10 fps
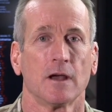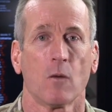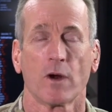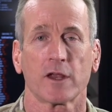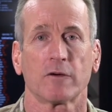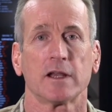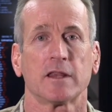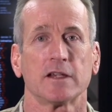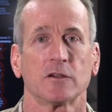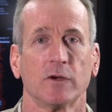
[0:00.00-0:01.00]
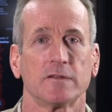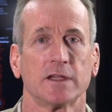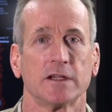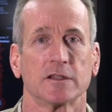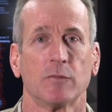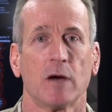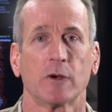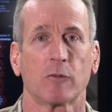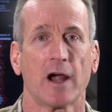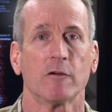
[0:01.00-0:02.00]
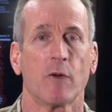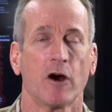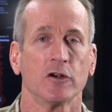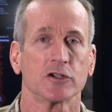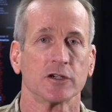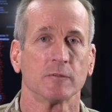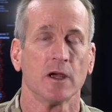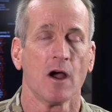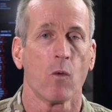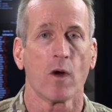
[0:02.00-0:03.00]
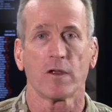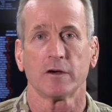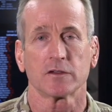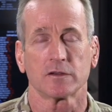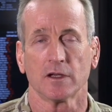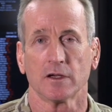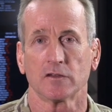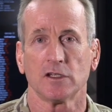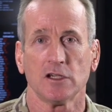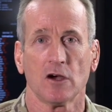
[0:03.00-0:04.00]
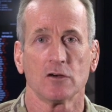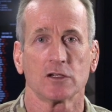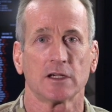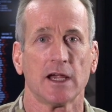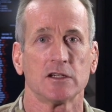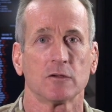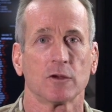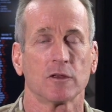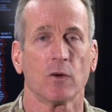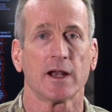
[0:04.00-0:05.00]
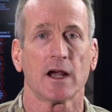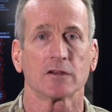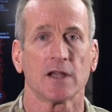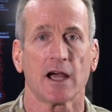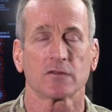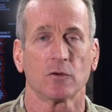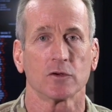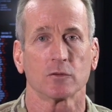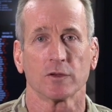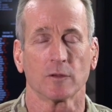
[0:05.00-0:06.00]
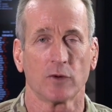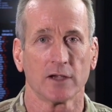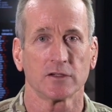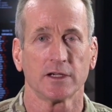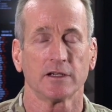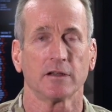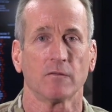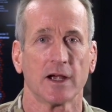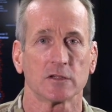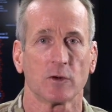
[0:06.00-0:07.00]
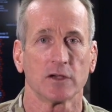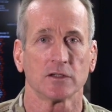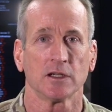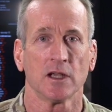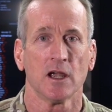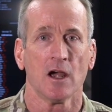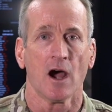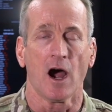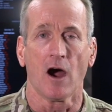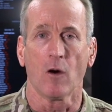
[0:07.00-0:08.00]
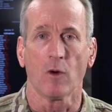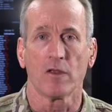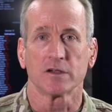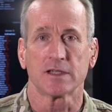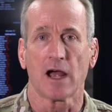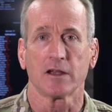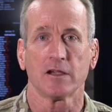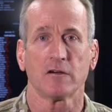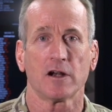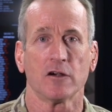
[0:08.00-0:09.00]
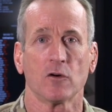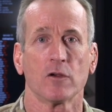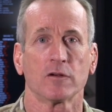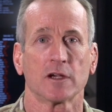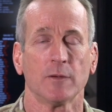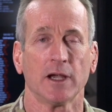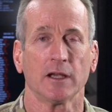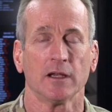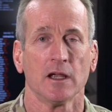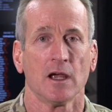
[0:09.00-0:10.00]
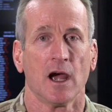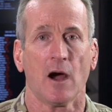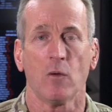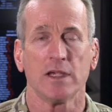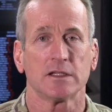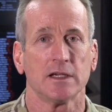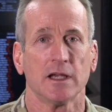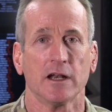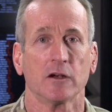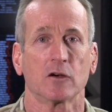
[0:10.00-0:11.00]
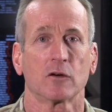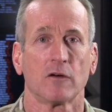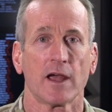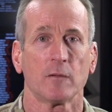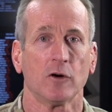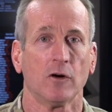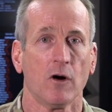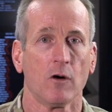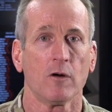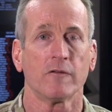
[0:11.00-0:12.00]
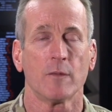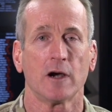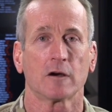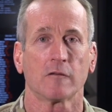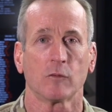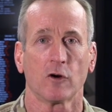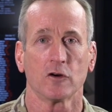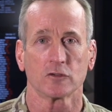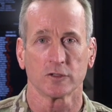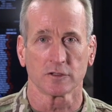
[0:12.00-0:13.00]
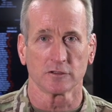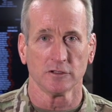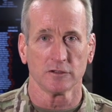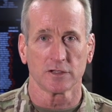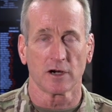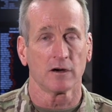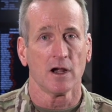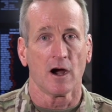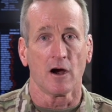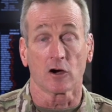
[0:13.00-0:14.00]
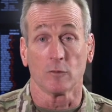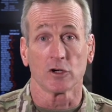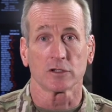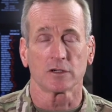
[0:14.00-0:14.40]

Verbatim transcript: One of the great things that we've seen is a public-private partnership. Whether it's the CEOs engaging with the White House task force, with the president and the vice president, uh, or whether it's down here at our Northern Command, uh, we see an incredible whole of America approach, which includes our, our commercial